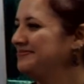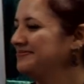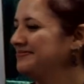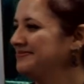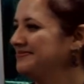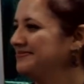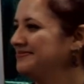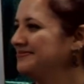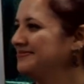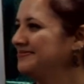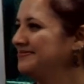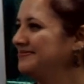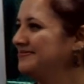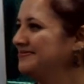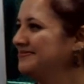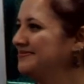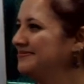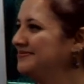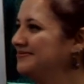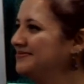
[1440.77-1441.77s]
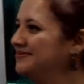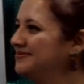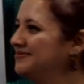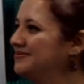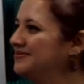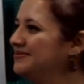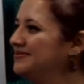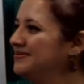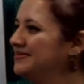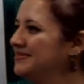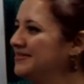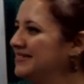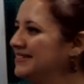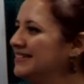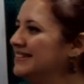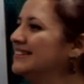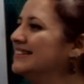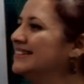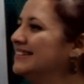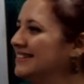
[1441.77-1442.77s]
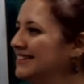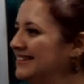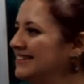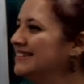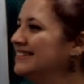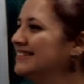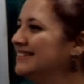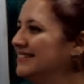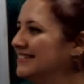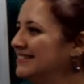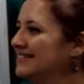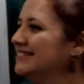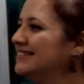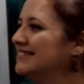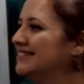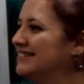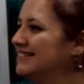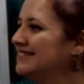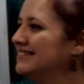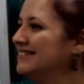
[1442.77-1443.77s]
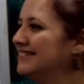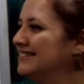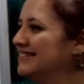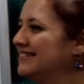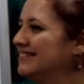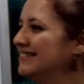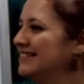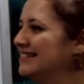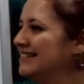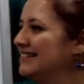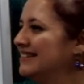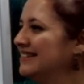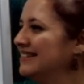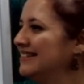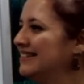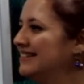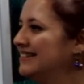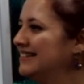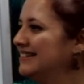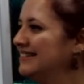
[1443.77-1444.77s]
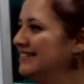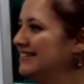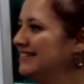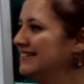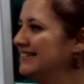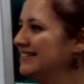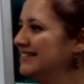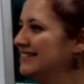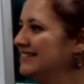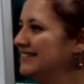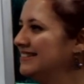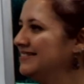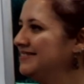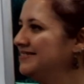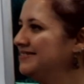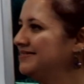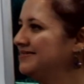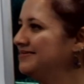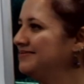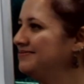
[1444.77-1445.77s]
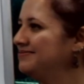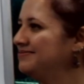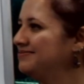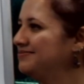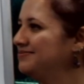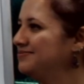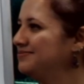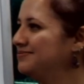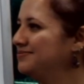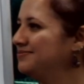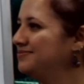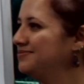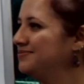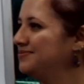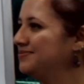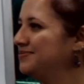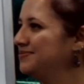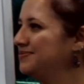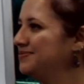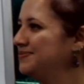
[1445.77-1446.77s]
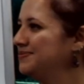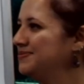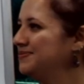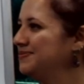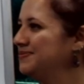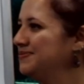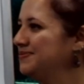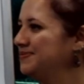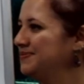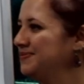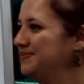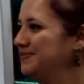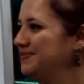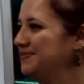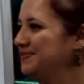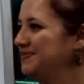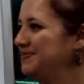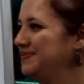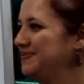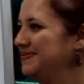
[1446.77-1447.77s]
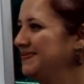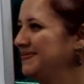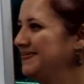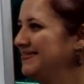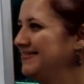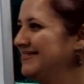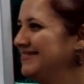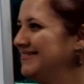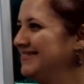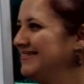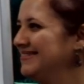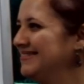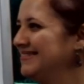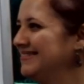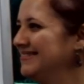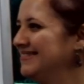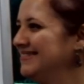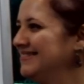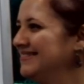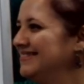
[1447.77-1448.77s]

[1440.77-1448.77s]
No words are spoken by the person on screen.